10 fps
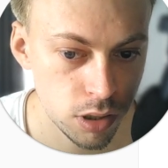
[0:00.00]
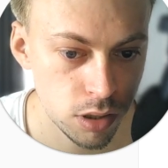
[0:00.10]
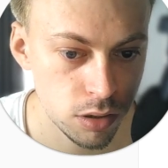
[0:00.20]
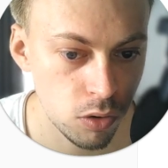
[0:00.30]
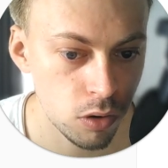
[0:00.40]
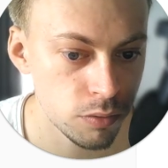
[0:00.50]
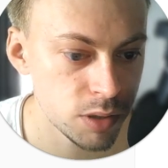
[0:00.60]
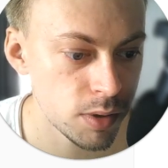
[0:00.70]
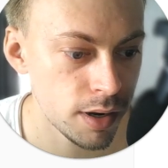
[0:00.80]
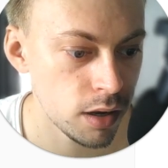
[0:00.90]
And all of
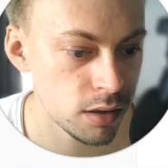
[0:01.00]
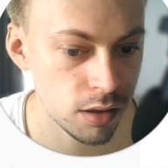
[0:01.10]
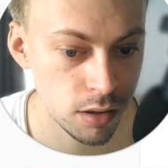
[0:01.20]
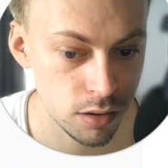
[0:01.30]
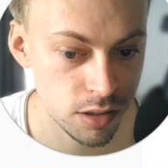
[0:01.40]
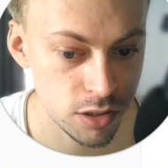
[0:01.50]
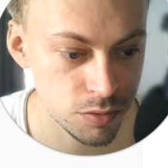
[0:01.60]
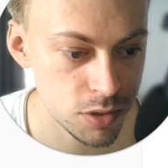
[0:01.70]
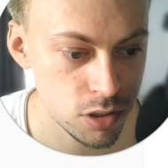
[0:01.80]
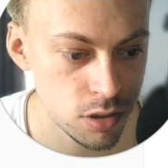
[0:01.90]
them are
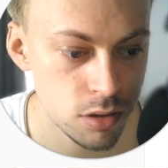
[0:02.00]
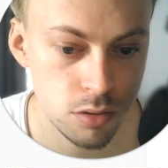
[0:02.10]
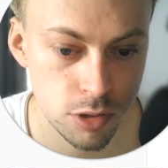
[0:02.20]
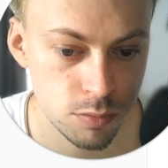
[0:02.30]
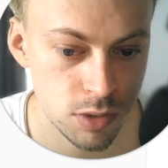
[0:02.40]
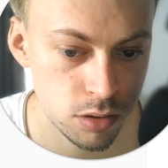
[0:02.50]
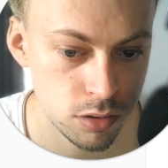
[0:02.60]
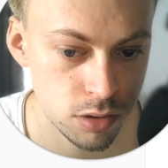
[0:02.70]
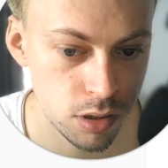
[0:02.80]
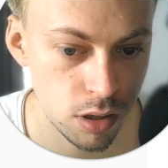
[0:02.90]
SVGs, which
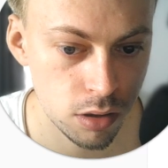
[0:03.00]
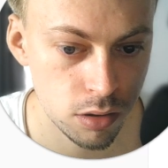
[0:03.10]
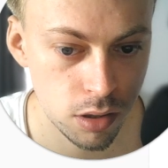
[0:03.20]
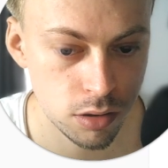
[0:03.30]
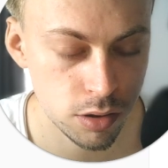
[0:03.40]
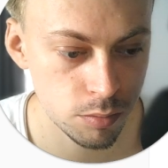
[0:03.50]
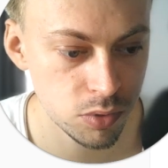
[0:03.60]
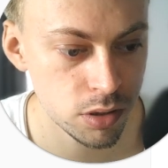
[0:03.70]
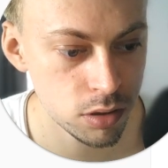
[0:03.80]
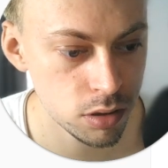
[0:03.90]
means they are like
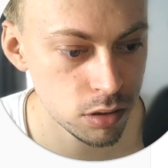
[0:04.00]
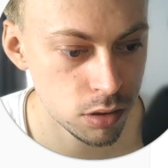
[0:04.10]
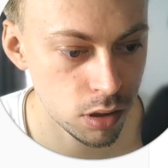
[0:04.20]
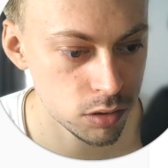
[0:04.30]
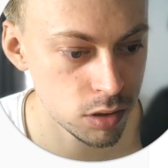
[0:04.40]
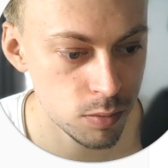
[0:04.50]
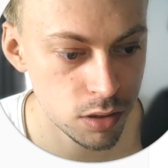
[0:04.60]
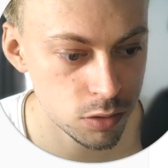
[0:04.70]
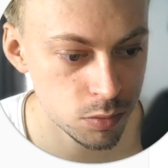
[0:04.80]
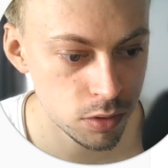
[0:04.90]
completely
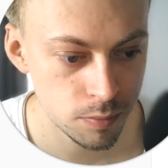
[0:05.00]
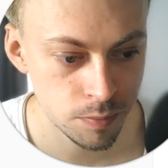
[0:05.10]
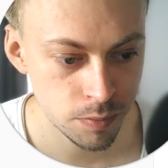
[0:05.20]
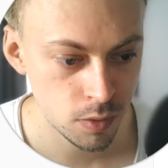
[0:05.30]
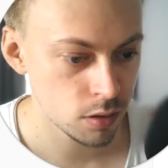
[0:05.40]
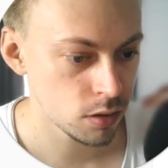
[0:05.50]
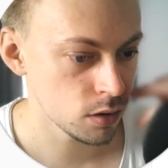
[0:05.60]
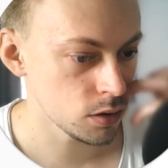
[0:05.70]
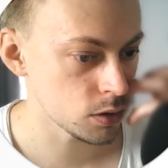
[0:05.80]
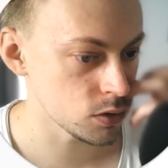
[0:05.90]
customizable.
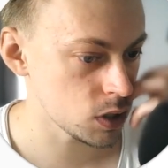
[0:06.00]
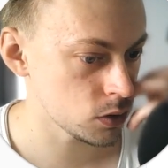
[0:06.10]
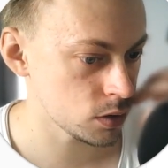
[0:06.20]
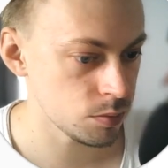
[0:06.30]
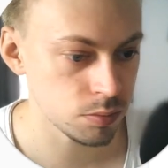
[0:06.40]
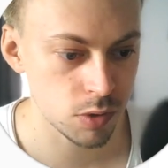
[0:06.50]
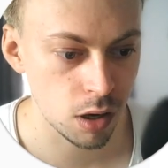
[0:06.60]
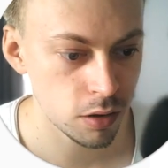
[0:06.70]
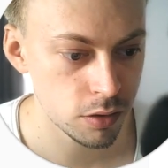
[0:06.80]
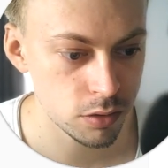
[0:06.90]
You can change the
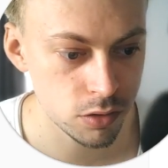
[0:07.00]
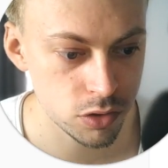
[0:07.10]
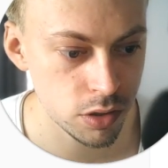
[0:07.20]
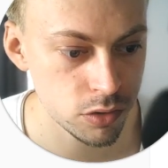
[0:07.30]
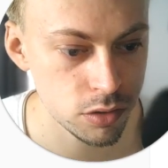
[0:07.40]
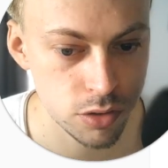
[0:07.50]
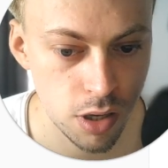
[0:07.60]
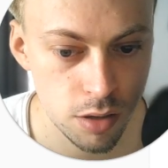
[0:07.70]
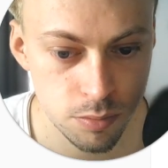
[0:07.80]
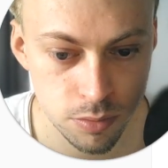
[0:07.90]
color, you can change the
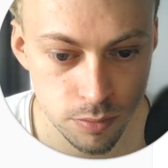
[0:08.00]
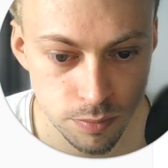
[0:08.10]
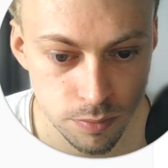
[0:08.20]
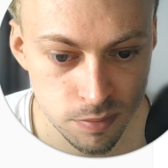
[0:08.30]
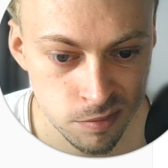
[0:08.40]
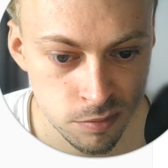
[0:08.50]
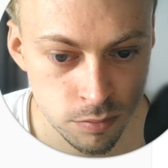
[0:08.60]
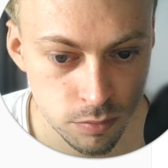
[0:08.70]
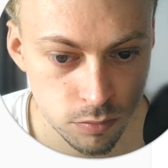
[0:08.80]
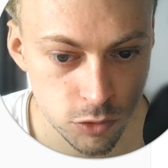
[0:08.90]
shape,
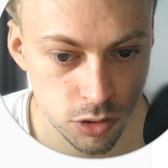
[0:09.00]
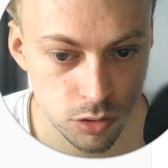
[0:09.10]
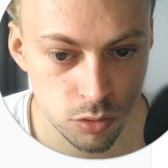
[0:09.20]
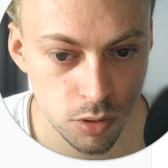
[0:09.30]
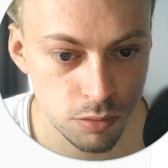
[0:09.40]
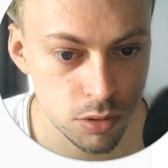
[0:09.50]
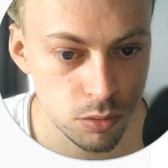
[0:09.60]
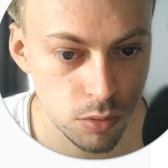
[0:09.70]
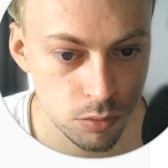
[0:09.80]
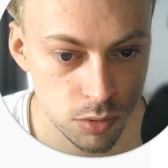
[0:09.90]
you can do whatever
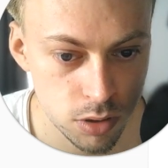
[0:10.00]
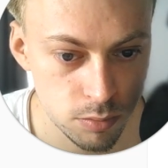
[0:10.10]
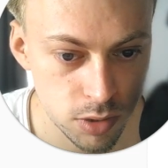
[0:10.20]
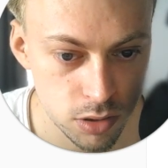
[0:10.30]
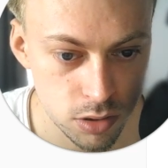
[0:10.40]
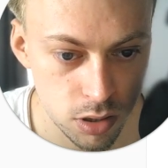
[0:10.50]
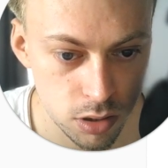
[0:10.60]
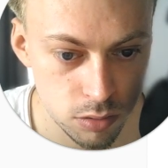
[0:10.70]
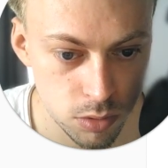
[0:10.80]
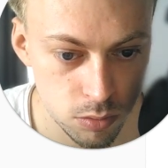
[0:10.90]
you want with them. Let's
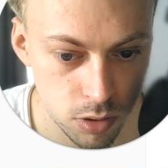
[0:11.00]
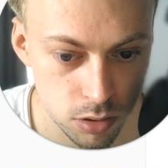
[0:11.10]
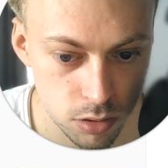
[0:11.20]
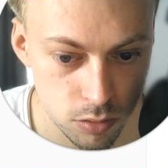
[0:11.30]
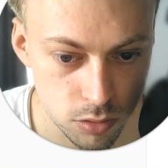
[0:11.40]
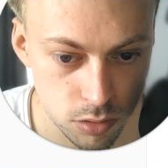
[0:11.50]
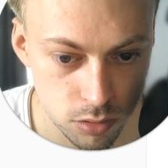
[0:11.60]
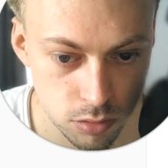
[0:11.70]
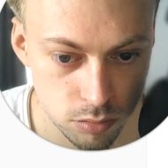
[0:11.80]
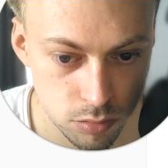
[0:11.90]
say we want to use
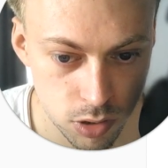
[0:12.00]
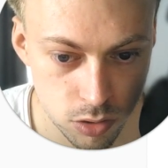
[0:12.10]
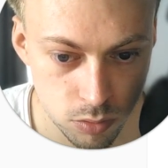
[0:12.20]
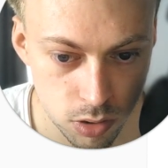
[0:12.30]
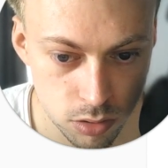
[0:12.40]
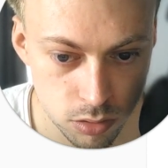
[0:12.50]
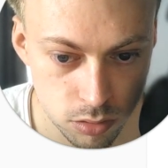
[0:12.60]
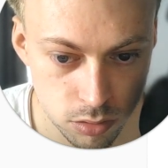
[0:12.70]
this one.